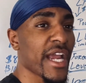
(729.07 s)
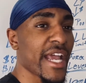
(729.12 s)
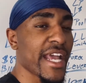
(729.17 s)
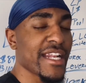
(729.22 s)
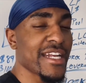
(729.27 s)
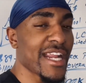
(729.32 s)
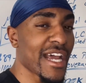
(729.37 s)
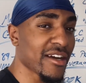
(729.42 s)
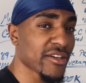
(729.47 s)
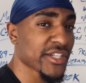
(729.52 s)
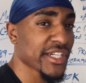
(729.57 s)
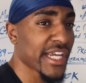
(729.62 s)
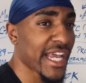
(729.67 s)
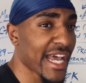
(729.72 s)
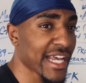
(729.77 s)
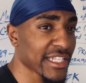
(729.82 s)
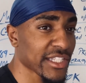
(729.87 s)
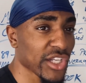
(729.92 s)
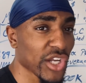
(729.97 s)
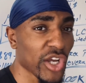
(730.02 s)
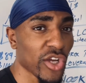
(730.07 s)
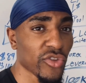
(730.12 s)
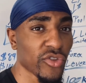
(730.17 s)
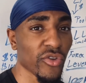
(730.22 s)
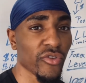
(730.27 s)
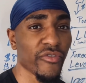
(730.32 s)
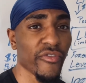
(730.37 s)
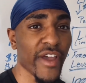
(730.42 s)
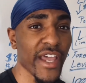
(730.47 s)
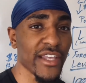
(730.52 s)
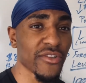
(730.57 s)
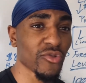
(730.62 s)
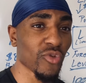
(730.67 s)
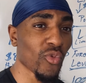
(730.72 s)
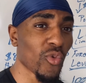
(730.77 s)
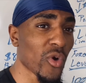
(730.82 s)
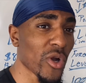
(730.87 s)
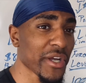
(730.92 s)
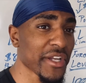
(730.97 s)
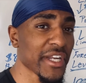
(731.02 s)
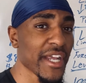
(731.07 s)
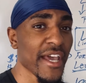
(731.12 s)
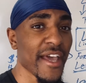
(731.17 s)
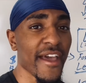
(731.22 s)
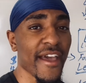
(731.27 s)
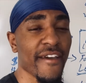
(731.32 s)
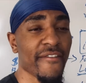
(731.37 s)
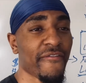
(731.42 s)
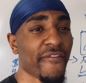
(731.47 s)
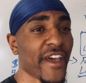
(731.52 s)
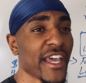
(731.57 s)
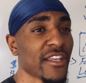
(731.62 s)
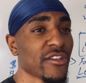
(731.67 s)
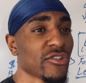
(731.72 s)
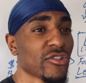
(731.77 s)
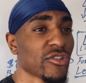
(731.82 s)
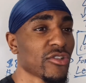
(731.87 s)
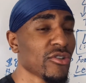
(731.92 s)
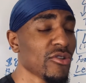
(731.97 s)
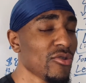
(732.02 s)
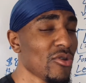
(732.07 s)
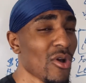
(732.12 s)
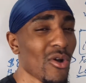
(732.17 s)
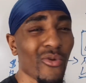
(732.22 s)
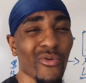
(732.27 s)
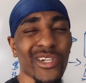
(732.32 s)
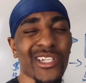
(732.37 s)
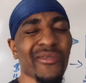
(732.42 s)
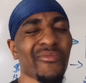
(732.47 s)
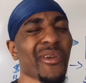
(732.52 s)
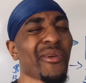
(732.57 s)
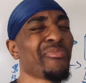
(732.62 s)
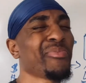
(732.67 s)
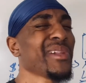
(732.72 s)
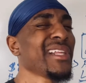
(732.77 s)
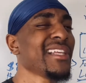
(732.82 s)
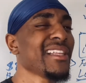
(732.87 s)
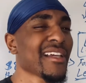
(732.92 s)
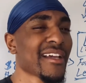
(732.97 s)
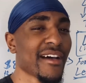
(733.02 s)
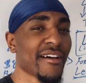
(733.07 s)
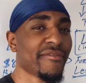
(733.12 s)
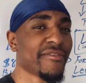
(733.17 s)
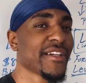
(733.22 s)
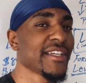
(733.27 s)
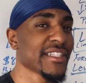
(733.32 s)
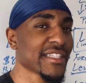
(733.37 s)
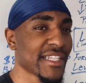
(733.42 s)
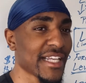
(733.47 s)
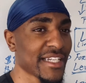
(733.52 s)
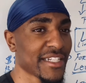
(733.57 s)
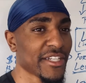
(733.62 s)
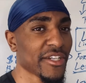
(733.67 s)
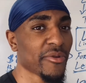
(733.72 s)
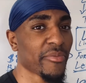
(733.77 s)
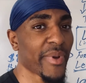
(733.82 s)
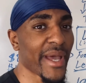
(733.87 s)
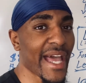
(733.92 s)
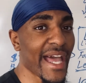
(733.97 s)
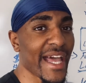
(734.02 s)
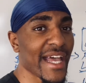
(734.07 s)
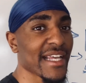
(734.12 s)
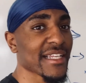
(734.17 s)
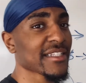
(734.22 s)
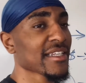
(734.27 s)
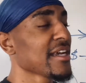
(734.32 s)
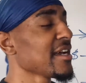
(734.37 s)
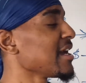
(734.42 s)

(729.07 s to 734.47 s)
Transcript: Now she has to go through phase 1 and phase 2, which I'm completely confident that she'll pass.